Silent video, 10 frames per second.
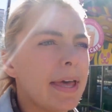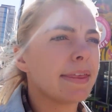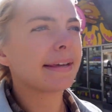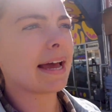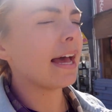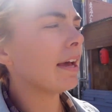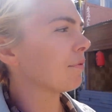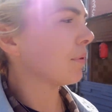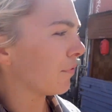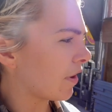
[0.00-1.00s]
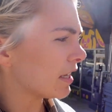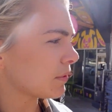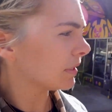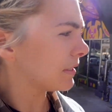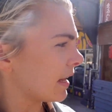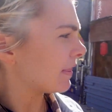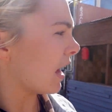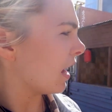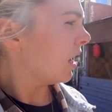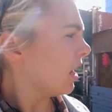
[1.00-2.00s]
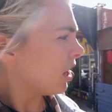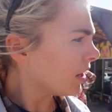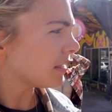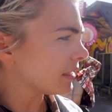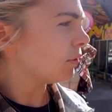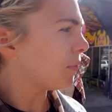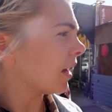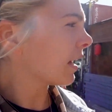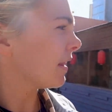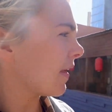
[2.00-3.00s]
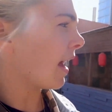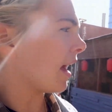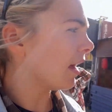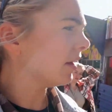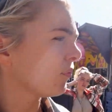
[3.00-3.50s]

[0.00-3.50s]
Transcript: The guy from the first one said that, oh, there's a little market there,